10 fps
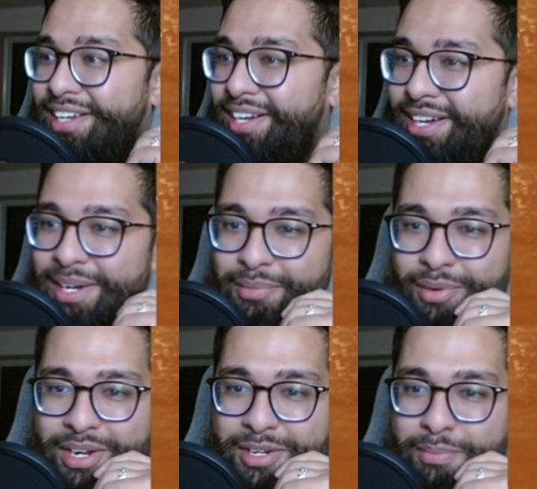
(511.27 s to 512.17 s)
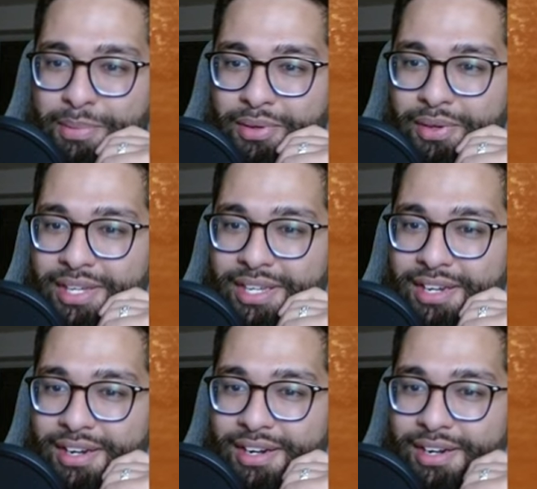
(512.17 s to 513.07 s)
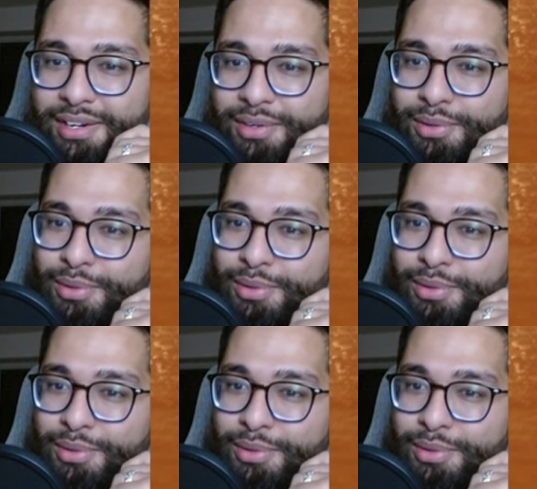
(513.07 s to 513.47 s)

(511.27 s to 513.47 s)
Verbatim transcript: Um, we're going to deploy here.